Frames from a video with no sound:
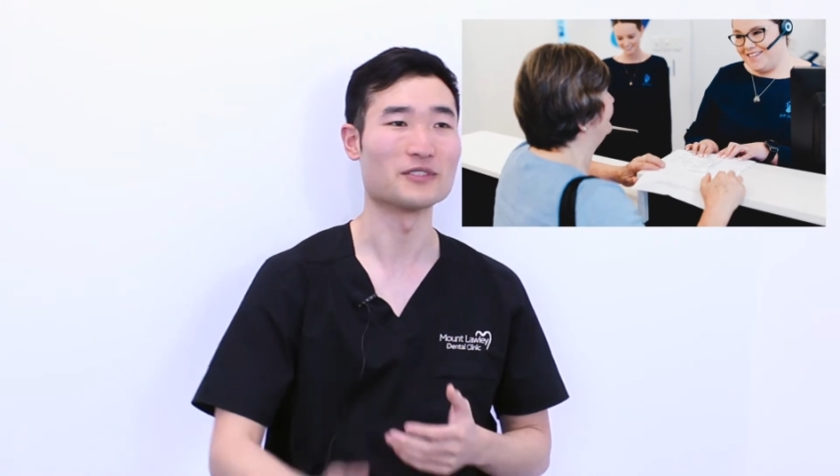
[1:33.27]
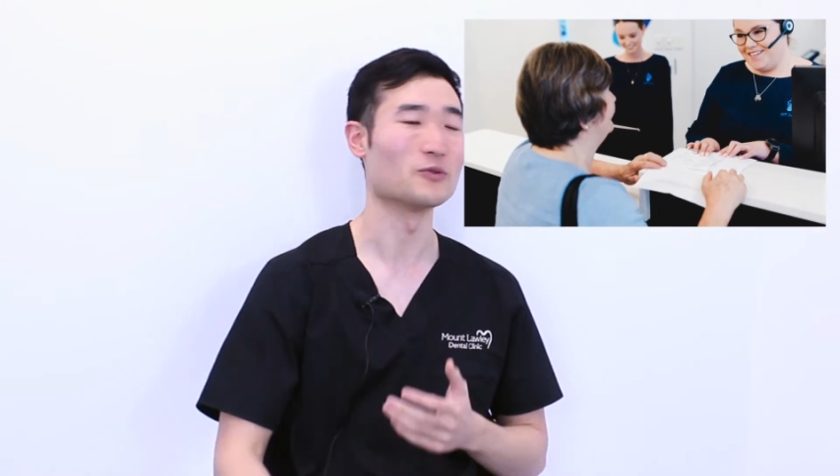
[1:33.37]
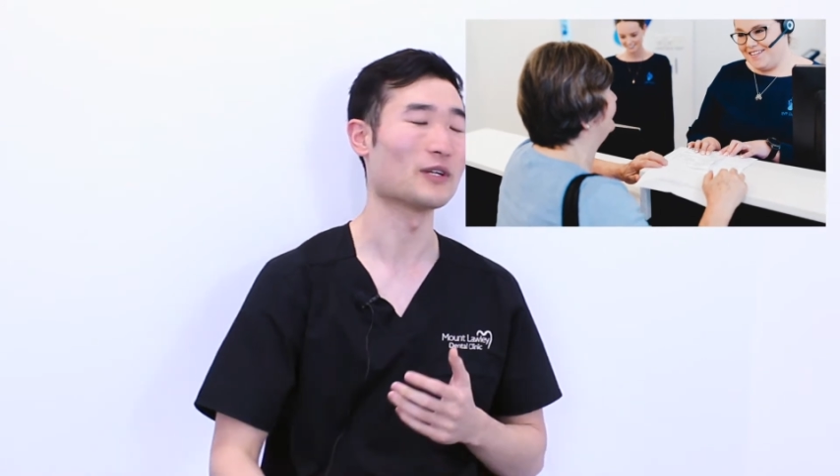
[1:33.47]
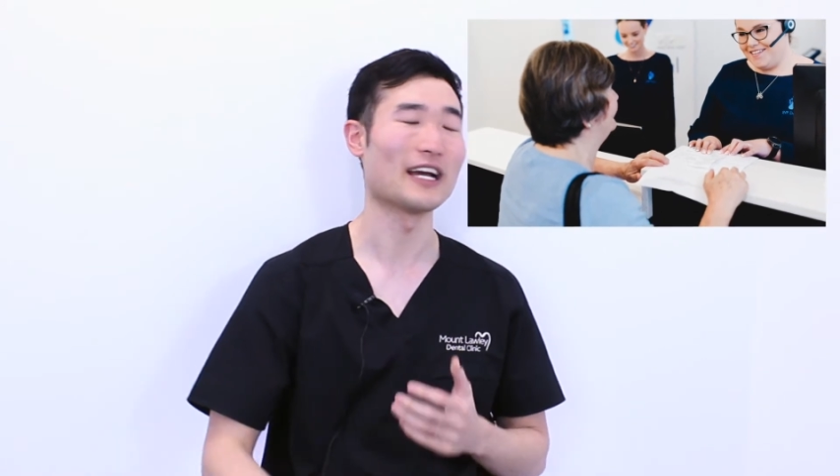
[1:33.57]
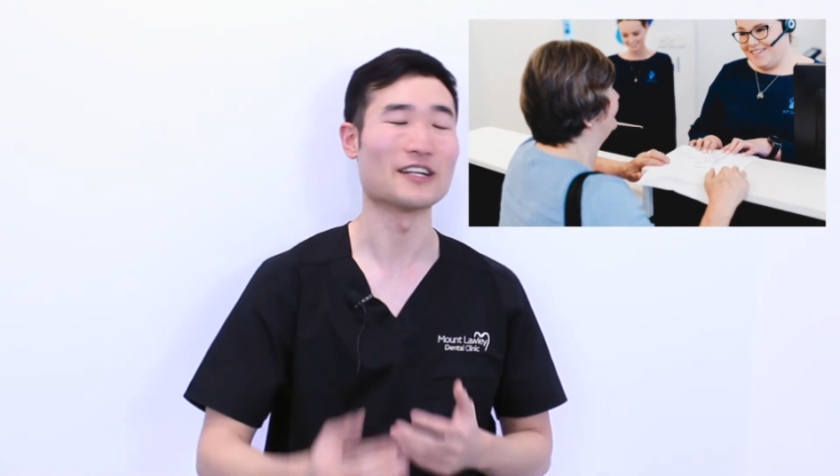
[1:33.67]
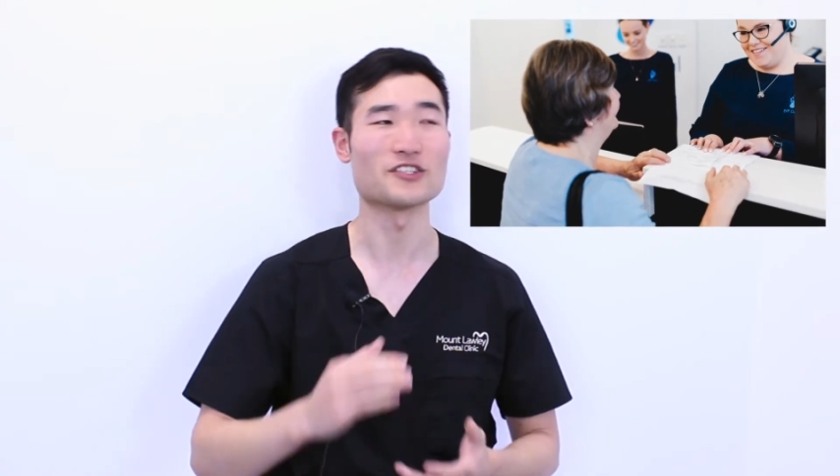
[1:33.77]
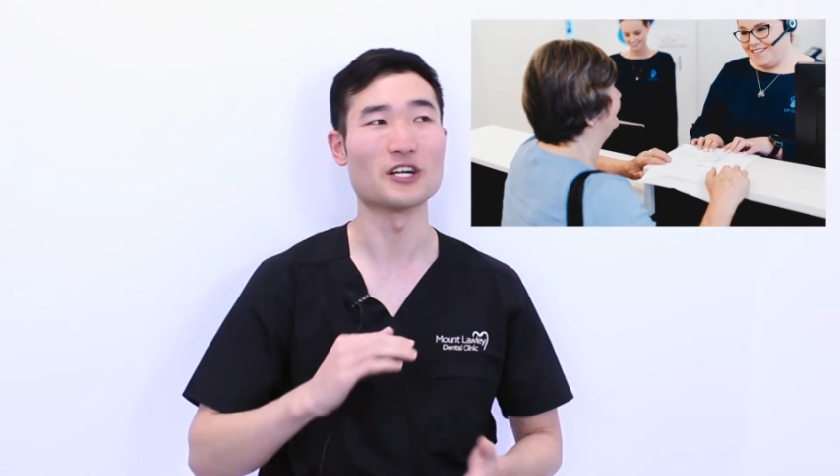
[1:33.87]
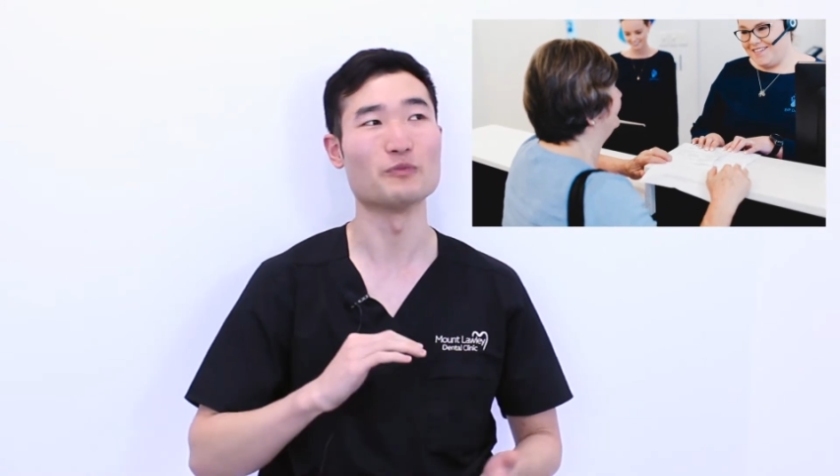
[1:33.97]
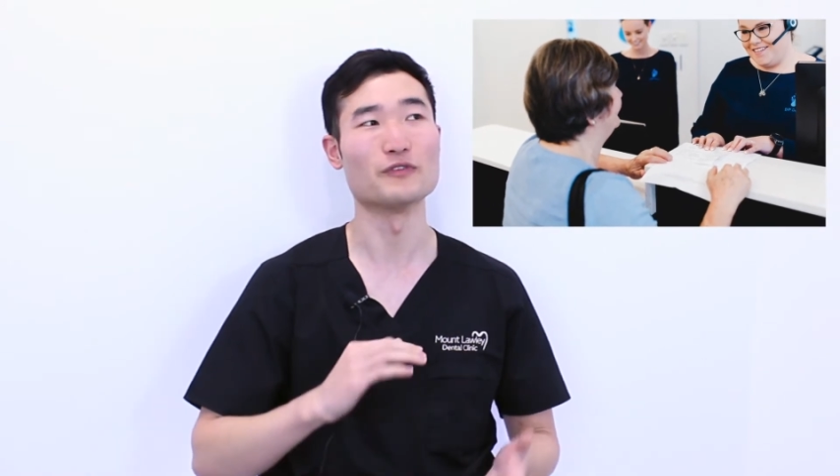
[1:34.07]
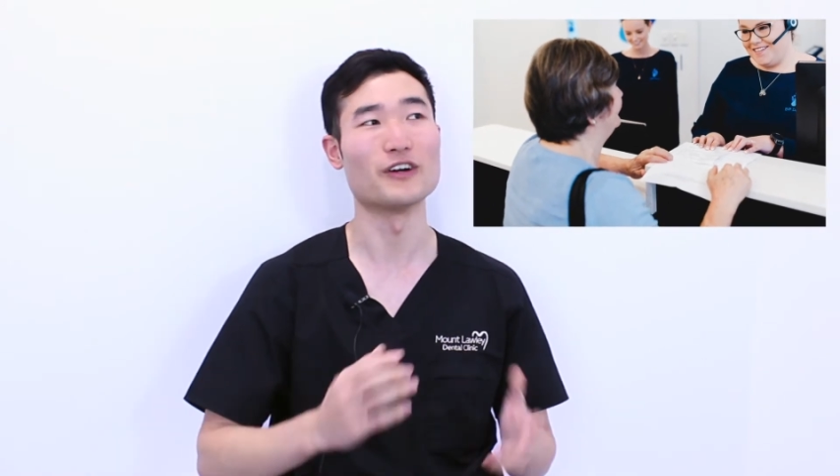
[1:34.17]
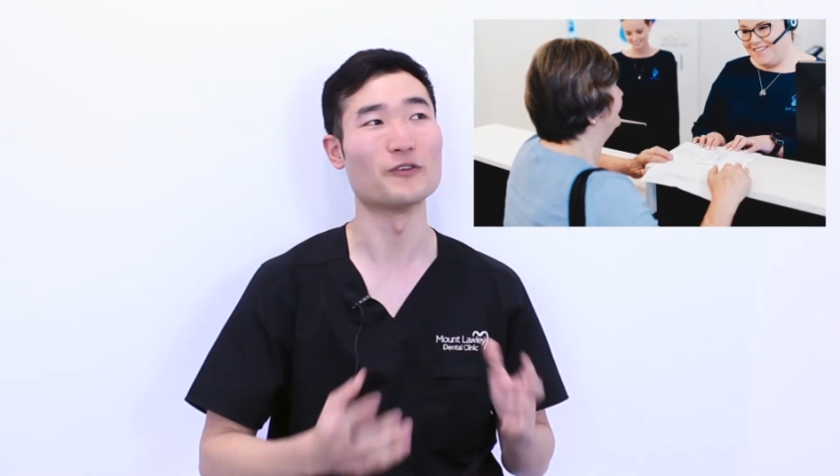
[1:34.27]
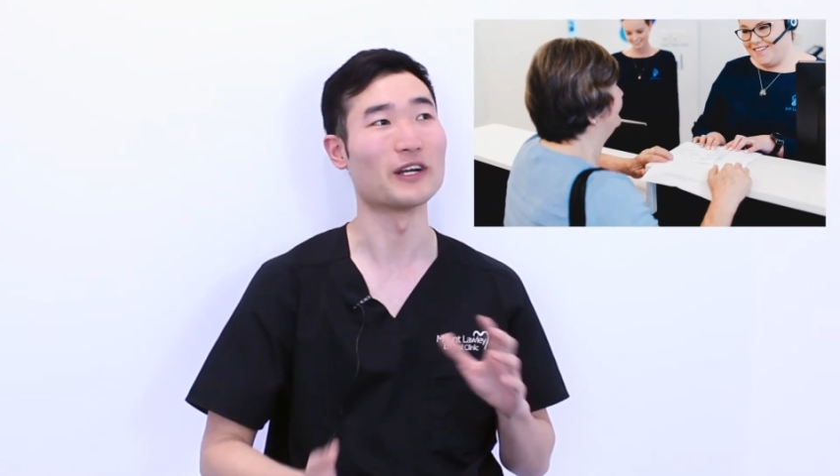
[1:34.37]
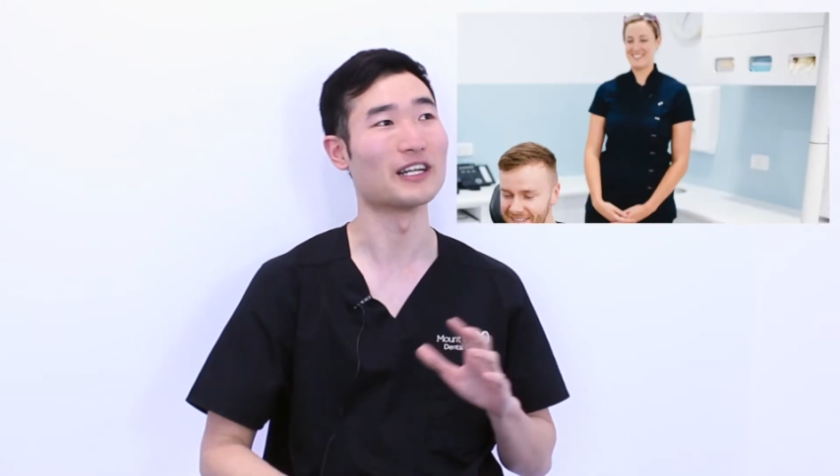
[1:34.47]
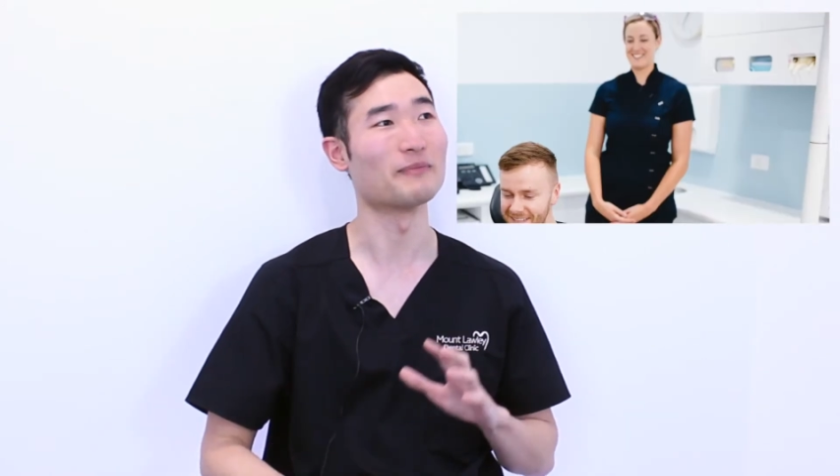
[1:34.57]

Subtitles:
still catch up with our regular